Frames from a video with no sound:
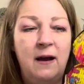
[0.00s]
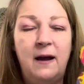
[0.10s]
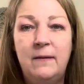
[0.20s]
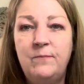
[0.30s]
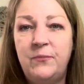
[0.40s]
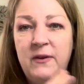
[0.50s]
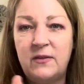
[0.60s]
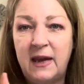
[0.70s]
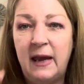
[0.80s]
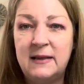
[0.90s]
that
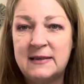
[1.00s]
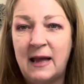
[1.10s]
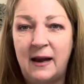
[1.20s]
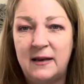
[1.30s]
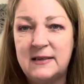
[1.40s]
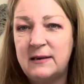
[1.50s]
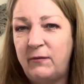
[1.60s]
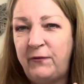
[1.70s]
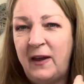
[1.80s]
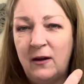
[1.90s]
the kids like to
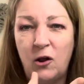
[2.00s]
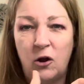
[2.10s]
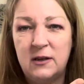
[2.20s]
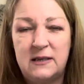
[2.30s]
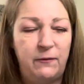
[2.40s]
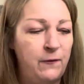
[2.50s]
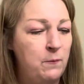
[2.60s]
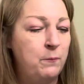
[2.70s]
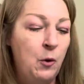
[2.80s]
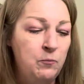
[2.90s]
feel all the
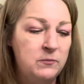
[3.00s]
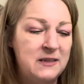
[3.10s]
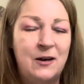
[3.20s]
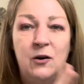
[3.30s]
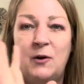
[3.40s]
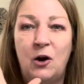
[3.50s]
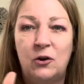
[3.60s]
different bumps on them and